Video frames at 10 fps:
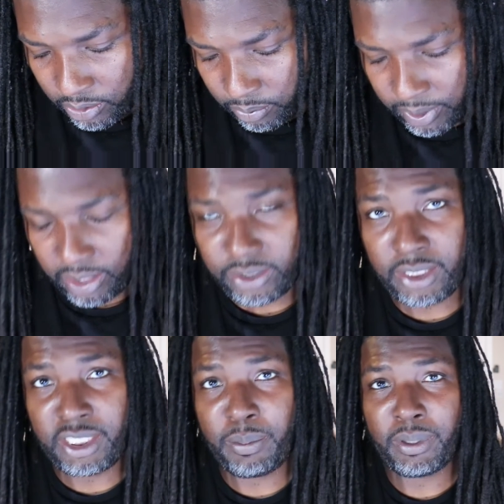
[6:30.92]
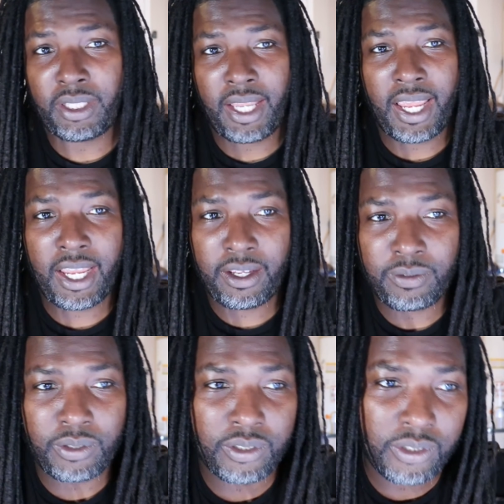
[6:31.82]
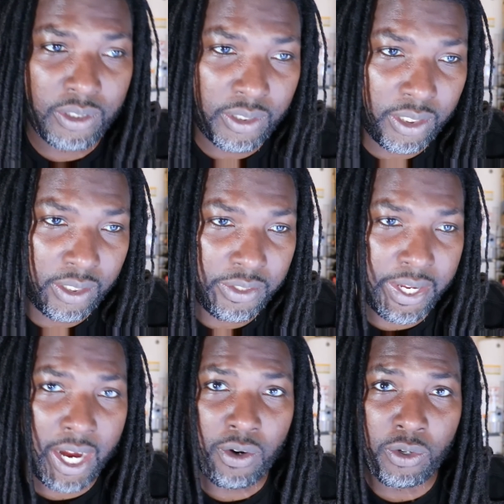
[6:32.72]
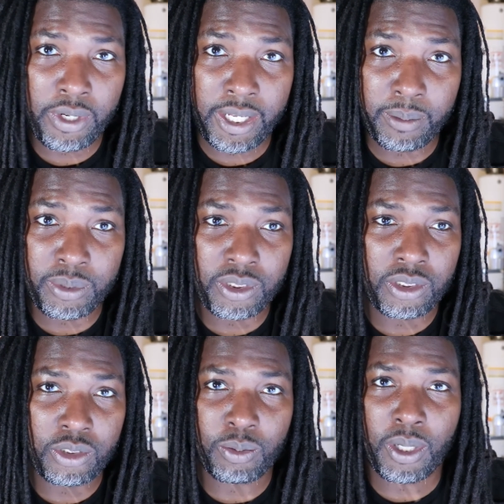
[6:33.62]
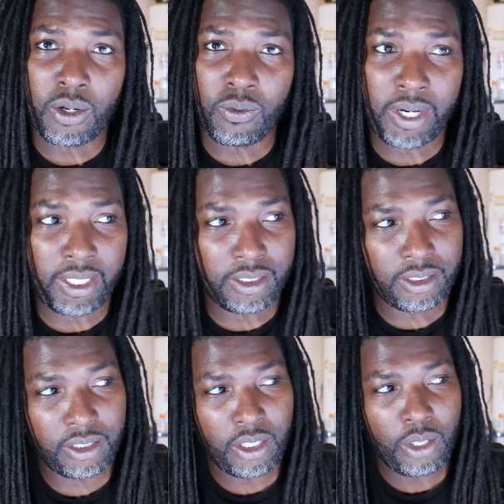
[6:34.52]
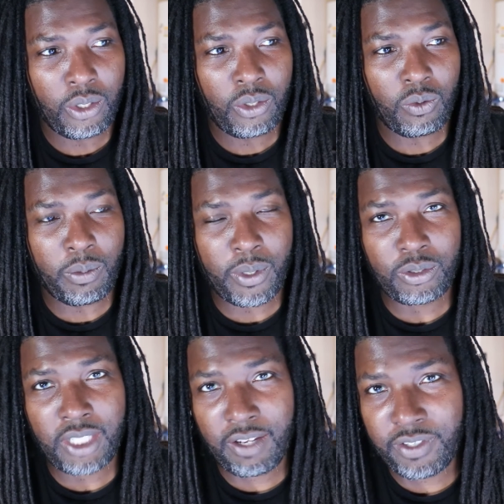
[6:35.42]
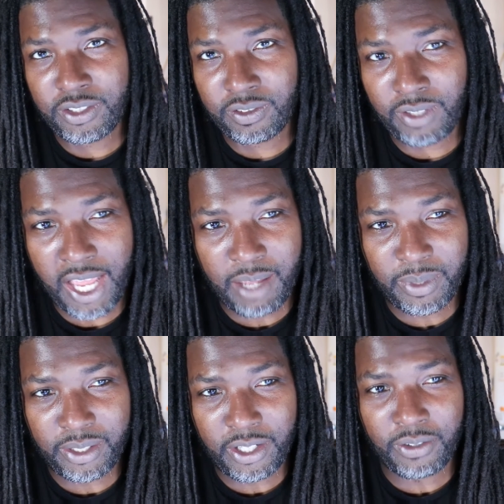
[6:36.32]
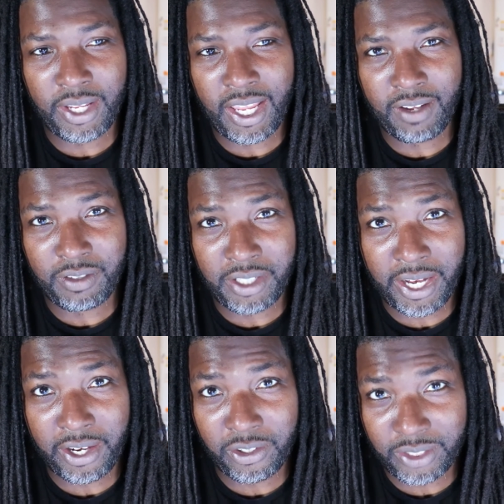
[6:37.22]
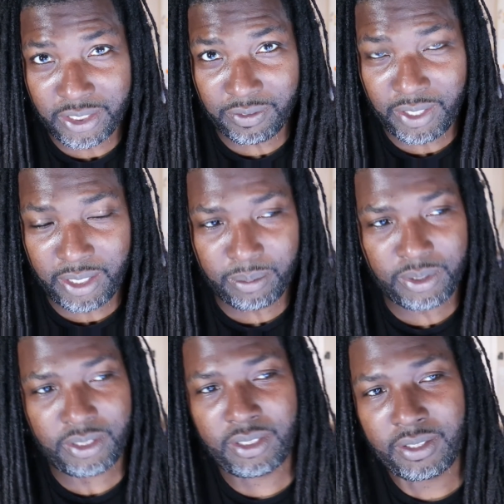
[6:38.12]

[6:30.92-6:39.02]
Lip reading: because they typically have narrow hips, small waist. Well, most offensive linemen don't have the narrowest of hips,